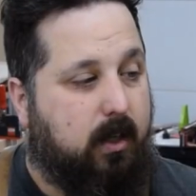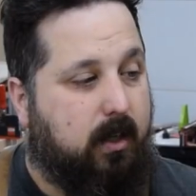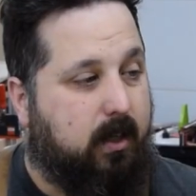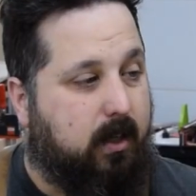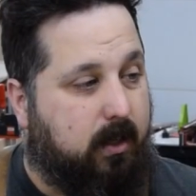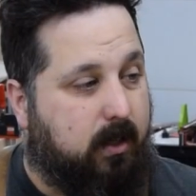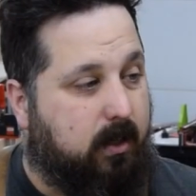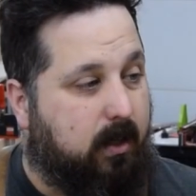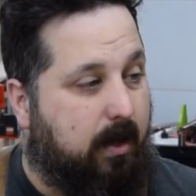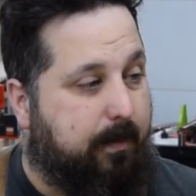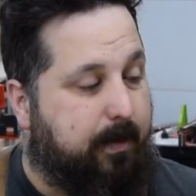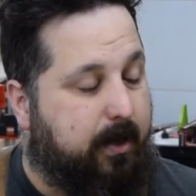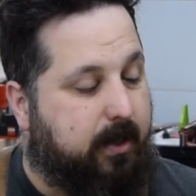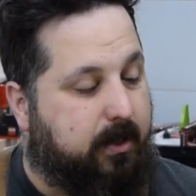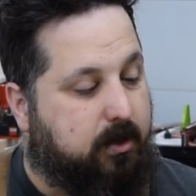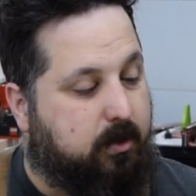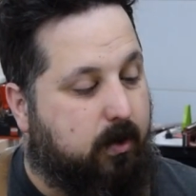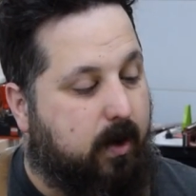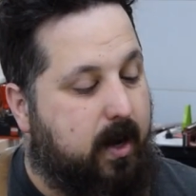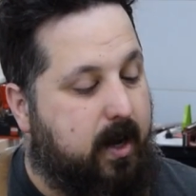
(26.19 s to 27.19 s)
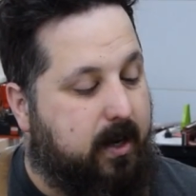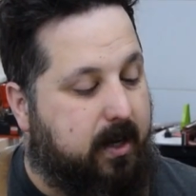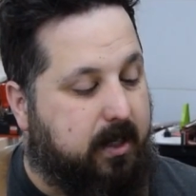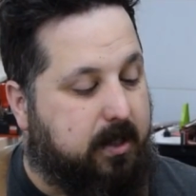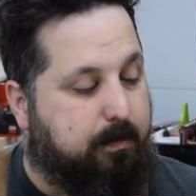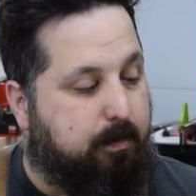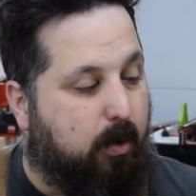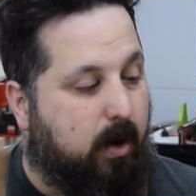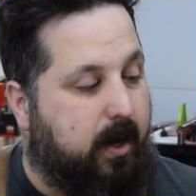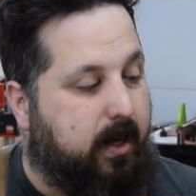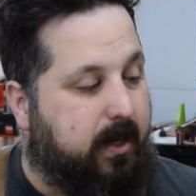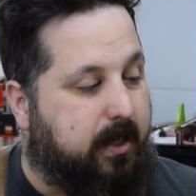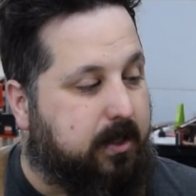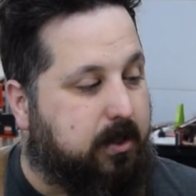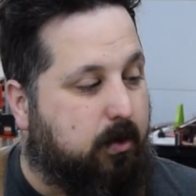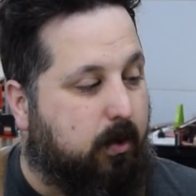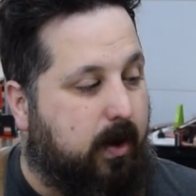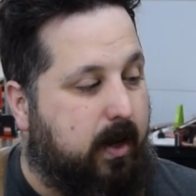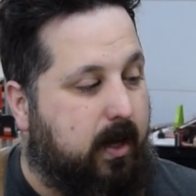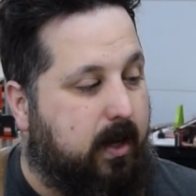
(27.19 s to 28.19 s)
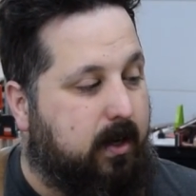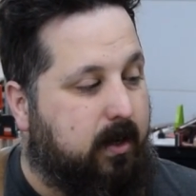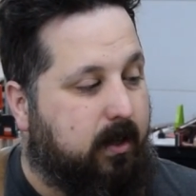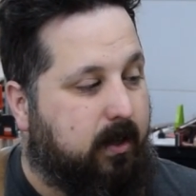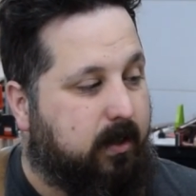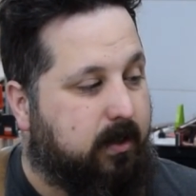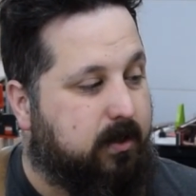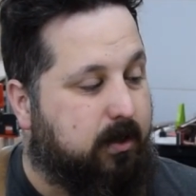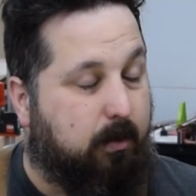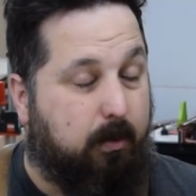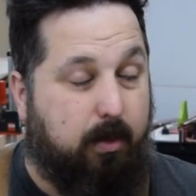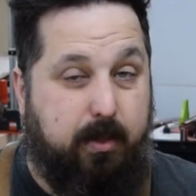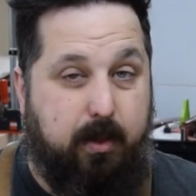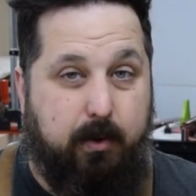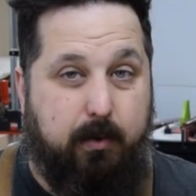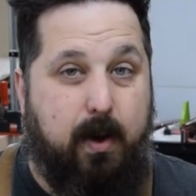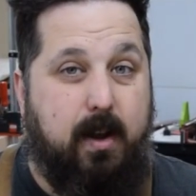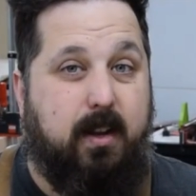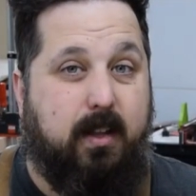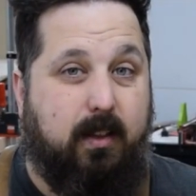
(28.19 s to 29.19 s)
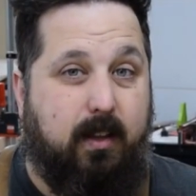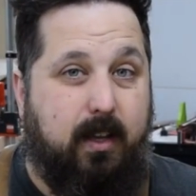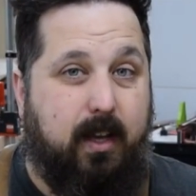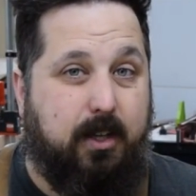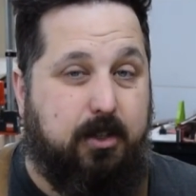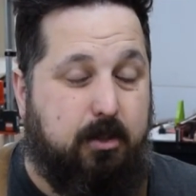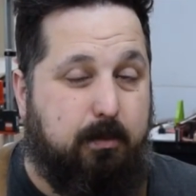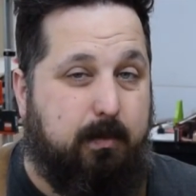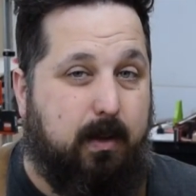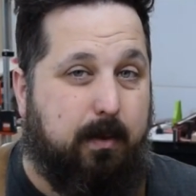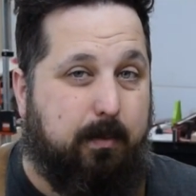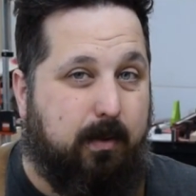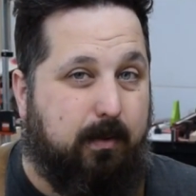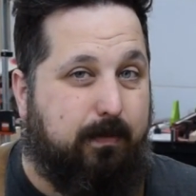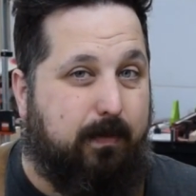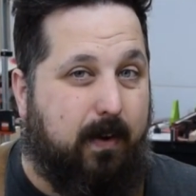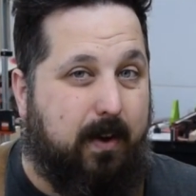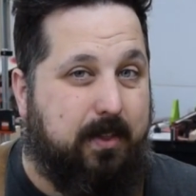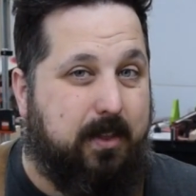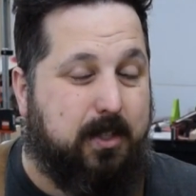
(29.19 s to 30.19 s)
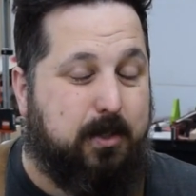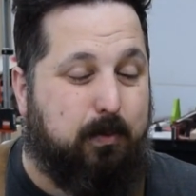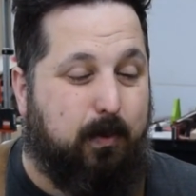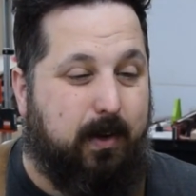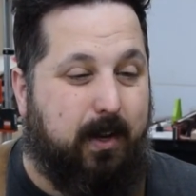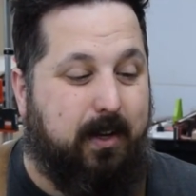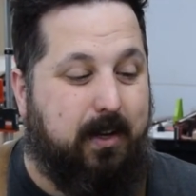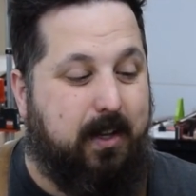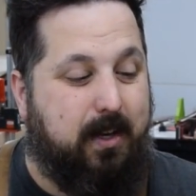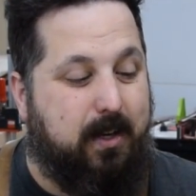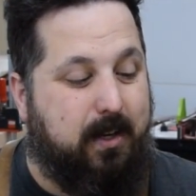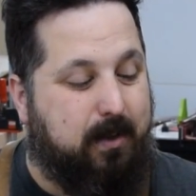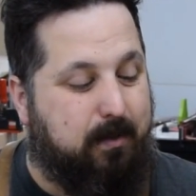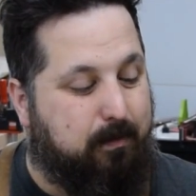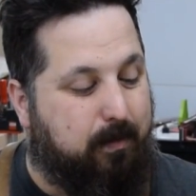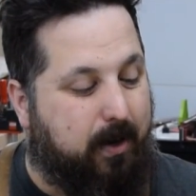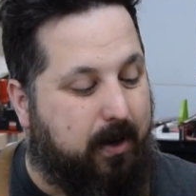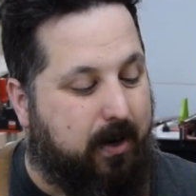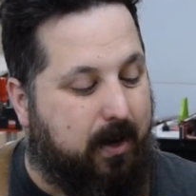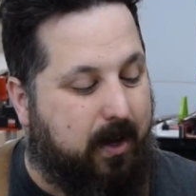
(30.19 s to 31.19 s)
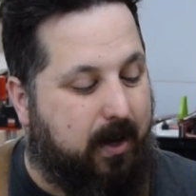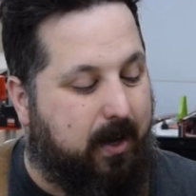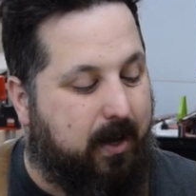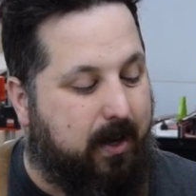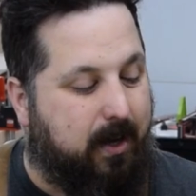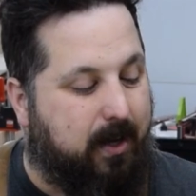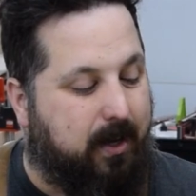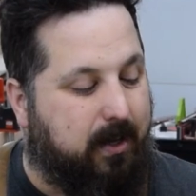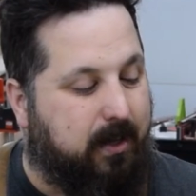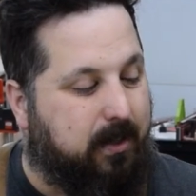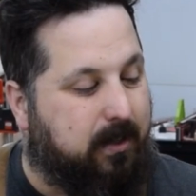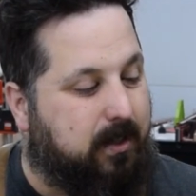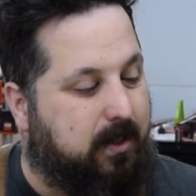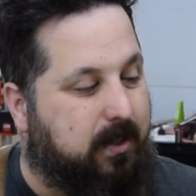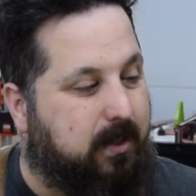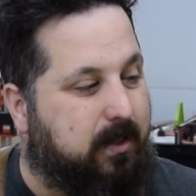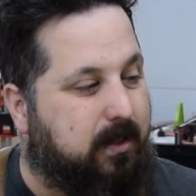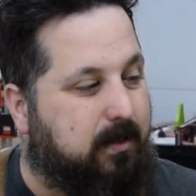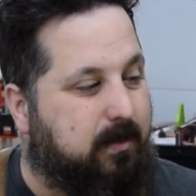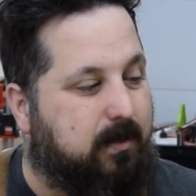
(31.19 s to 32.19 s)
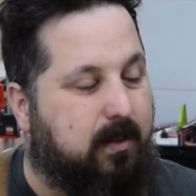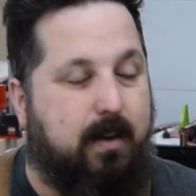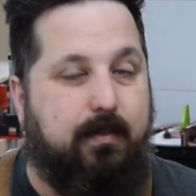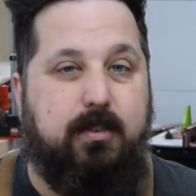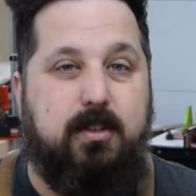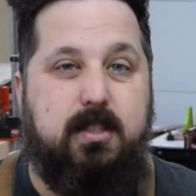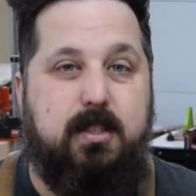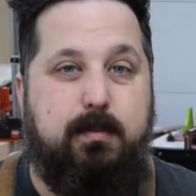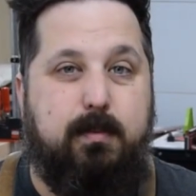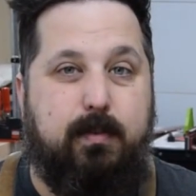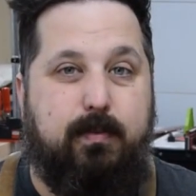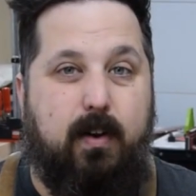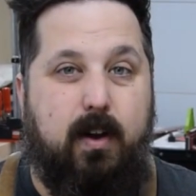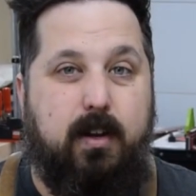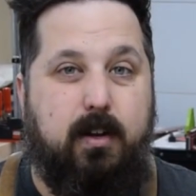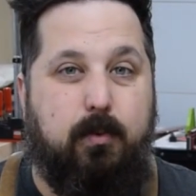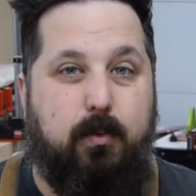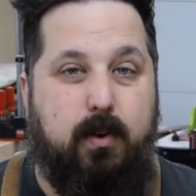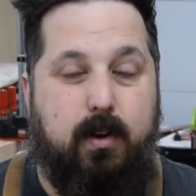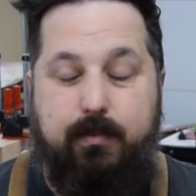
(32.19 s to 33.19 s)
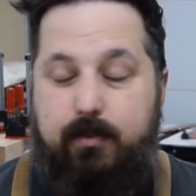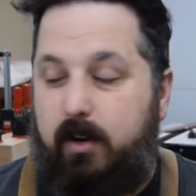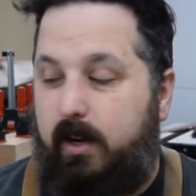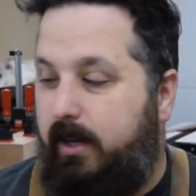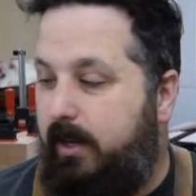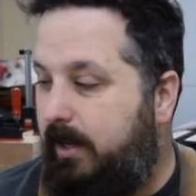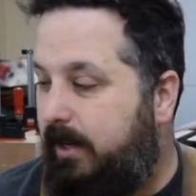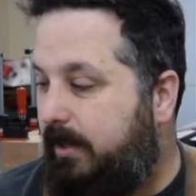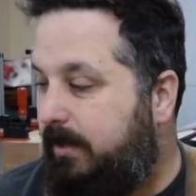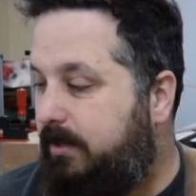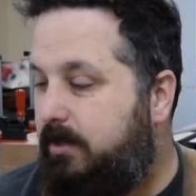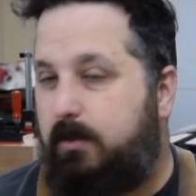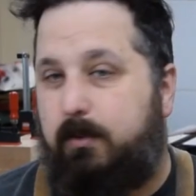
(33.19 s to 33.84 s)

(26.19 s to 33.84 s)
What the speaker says: I mean, it's great, it's bright, it's green, so theoretically I should be able to find this when I need it, but I can never seem to find it whenever I need it.